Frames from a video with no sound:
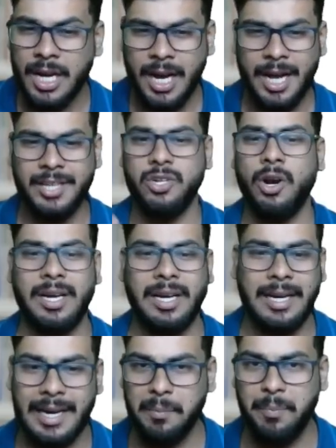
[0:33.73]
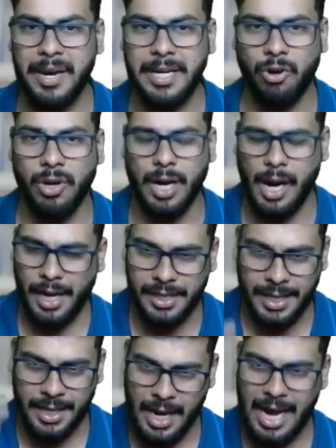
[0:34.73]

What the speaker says: It's not a clickbait or anything.